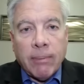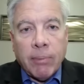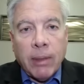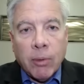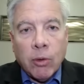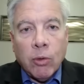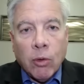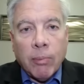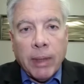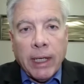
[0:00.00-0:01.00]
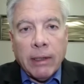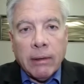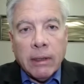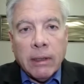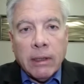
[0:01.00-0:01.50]
people who are being
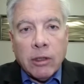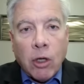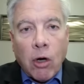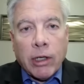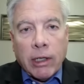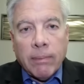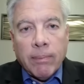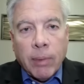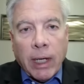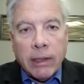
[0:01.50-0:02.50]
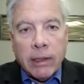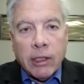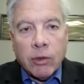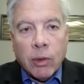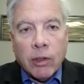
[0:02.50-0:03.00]
targeted by
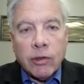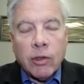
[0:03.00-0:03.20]
Israel.